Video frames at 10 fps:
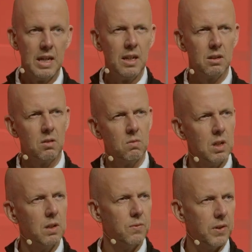that you
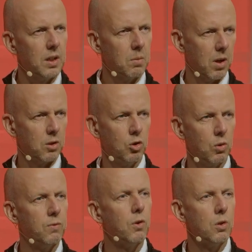really think about your
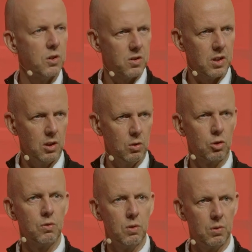voice and your
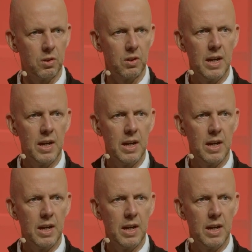truth,